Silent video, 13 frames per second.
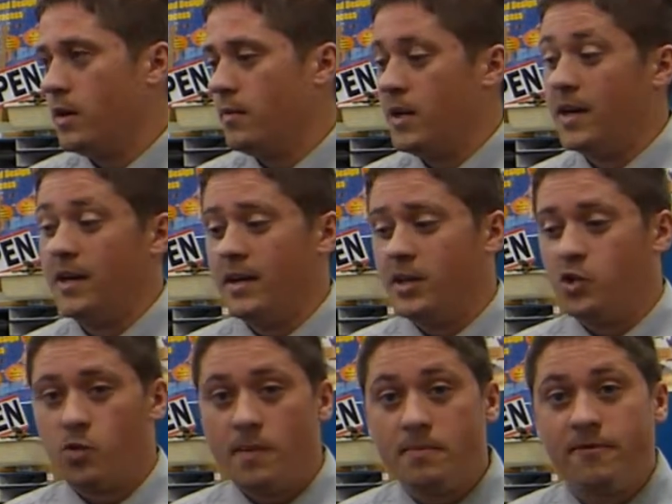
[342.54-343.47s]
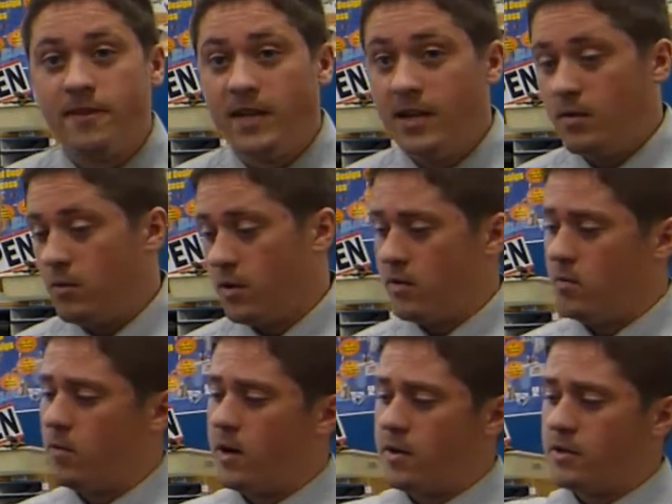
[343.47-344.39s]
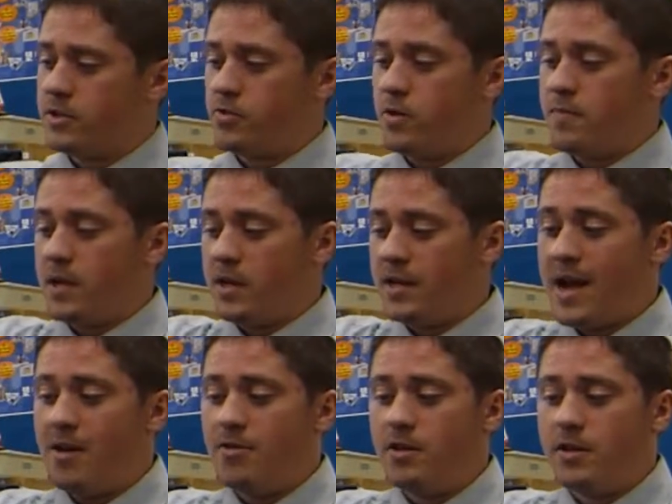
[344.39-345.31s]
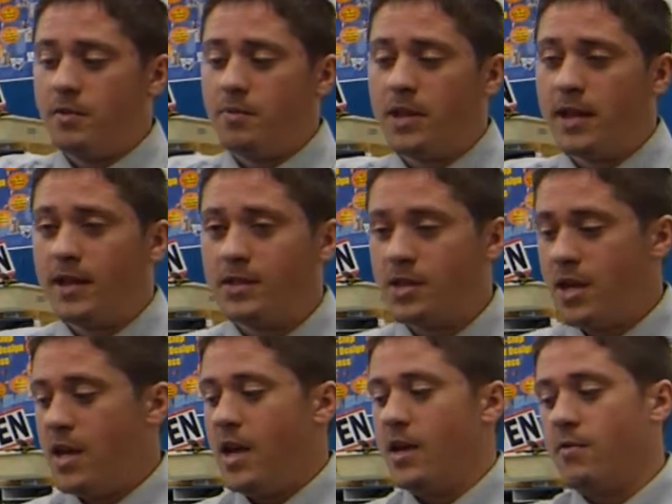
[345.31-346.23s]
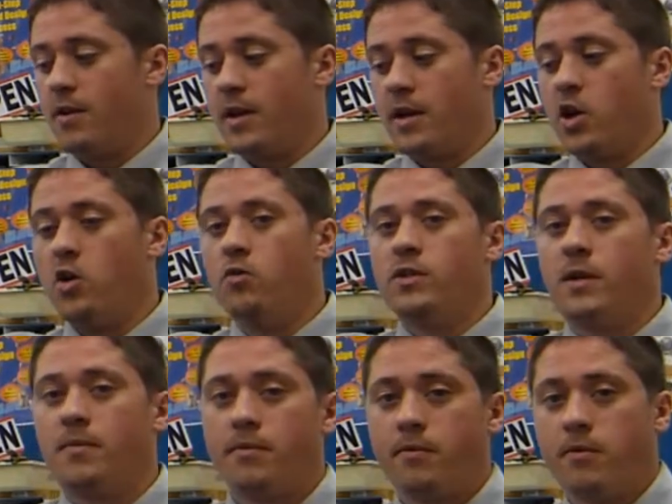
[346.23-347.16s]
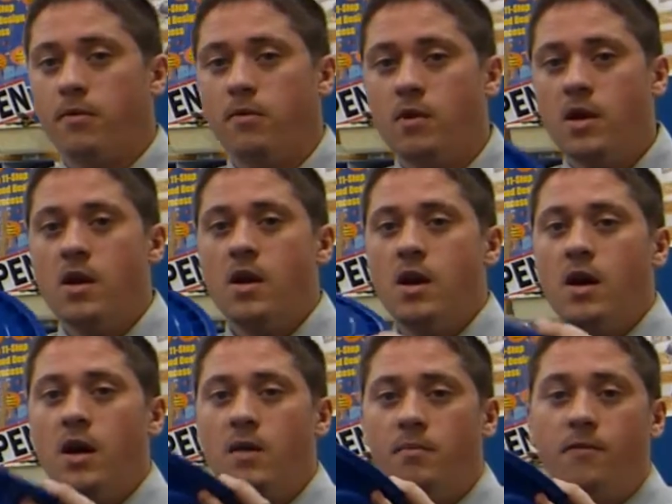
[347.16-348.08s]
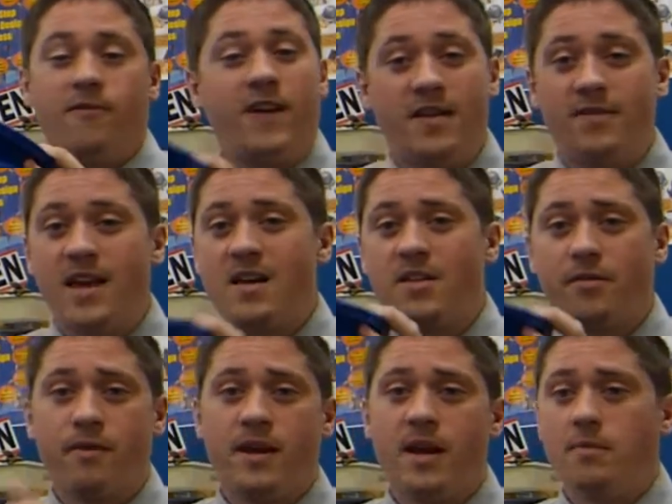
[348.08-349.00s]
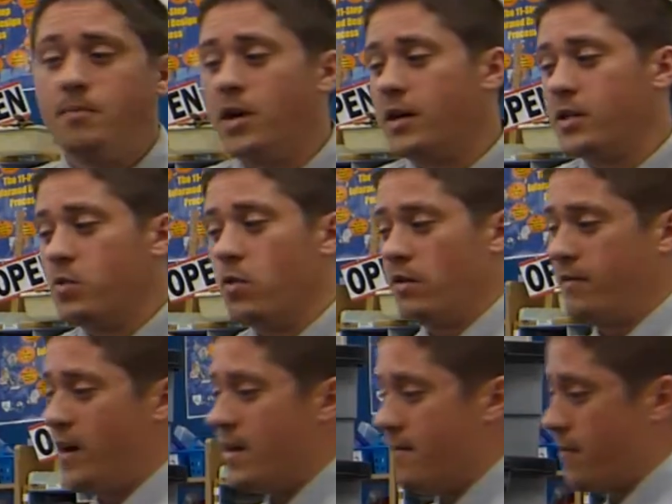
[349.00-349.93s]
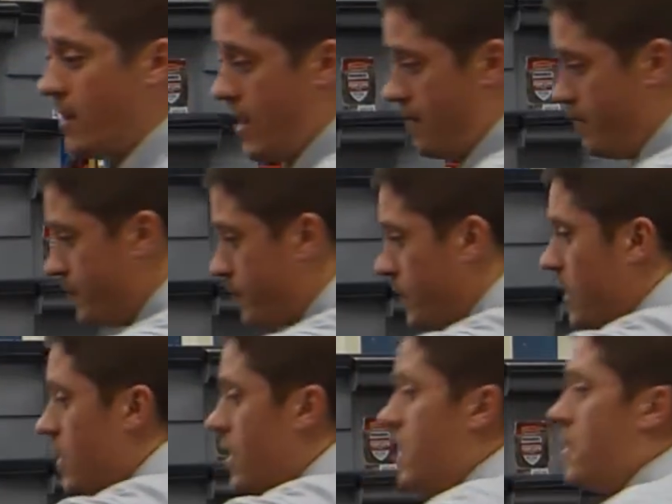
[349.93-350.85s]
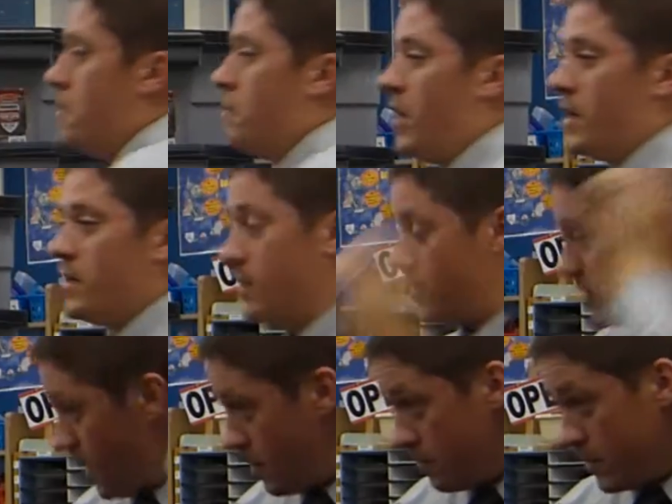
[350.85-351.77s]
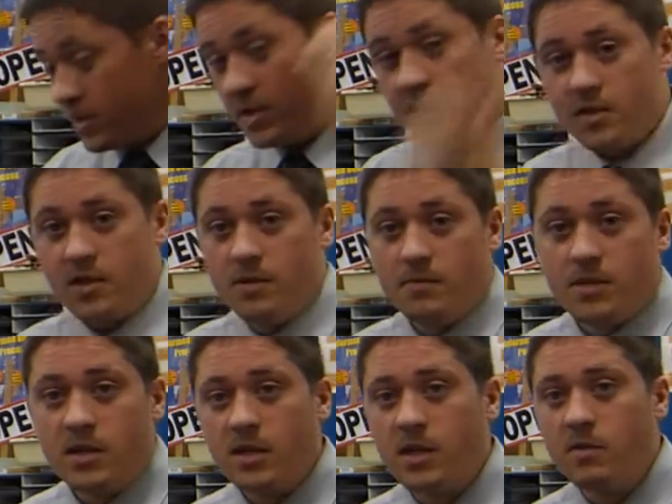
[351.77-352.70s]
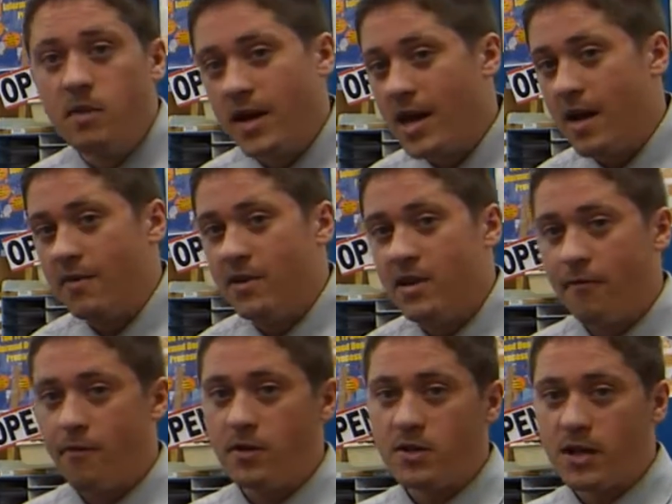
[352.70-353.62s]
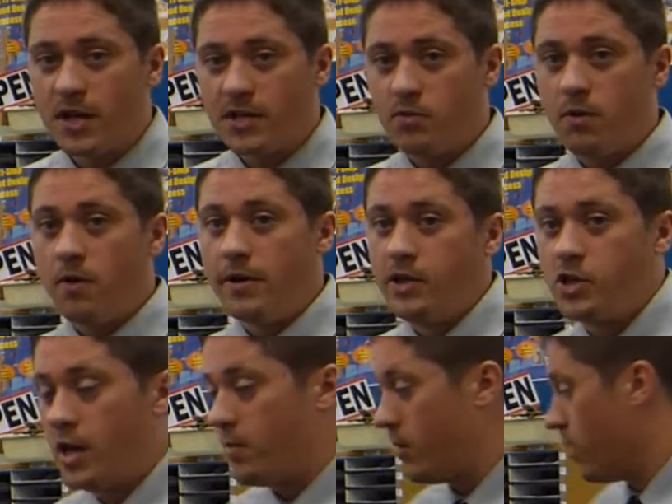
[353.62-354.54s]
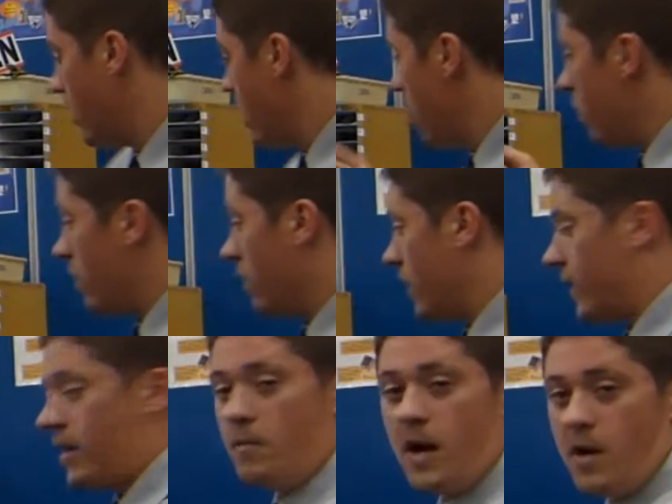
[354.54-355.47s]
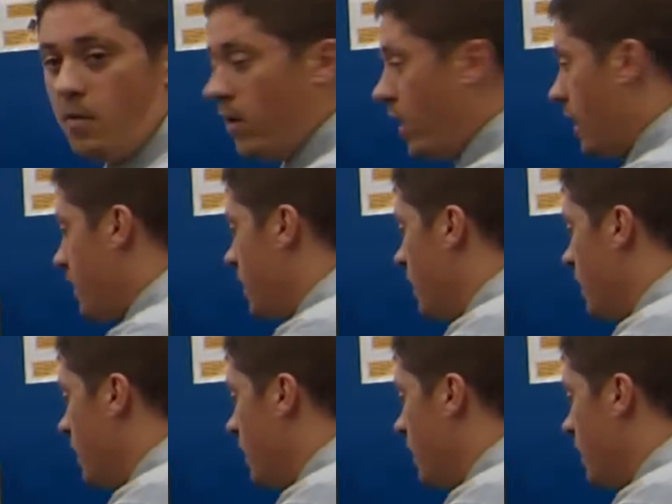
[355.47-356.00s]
a drip feed where the water is dripping down on the plants and you're running a hose up through. 5-gallon, 3-gallon buckets work fine for that. But some systems, you might have a different size growing chamber, where like in my one,